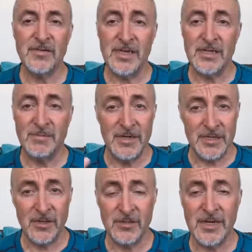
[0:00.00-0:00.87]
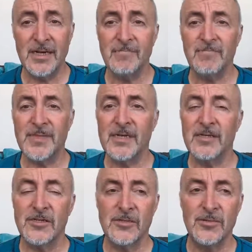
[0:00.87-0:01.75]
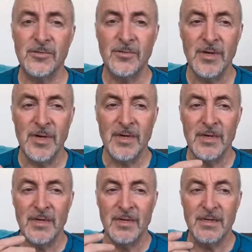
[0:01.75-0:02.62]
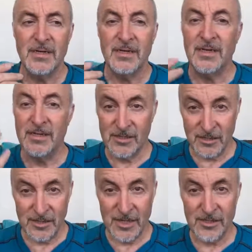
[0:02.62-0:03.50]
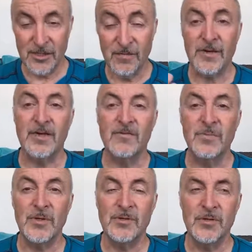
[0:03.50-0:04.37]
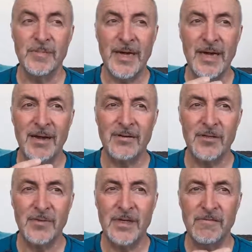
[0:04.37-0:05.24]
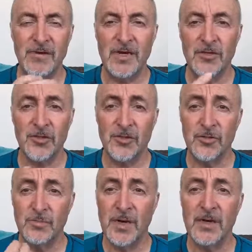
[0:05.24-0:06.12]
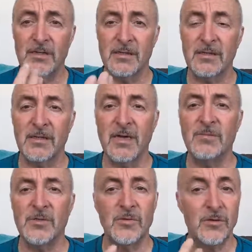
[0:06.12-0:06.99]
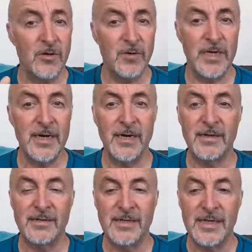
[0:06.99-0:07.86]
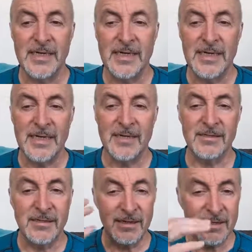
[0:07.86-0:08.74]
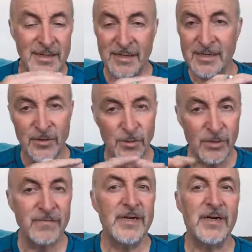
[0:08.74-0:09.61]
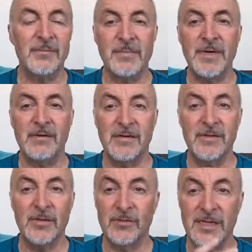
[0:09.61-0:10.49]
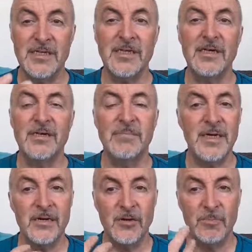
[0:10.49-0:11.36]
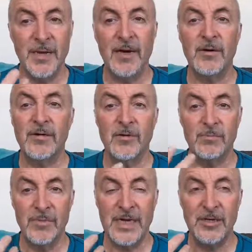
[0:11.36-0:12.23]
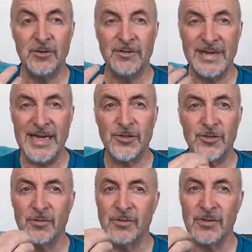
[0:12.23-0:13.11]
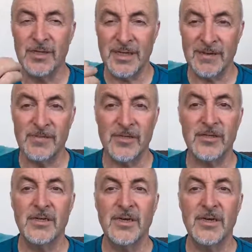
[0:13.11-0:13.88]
because that's my skill set, to, in this context, self love, but also about how to really find your true path and alignment to who you really are. Because underneath all of it, I'm about living authentically and being in your power and your, and your natural gifts.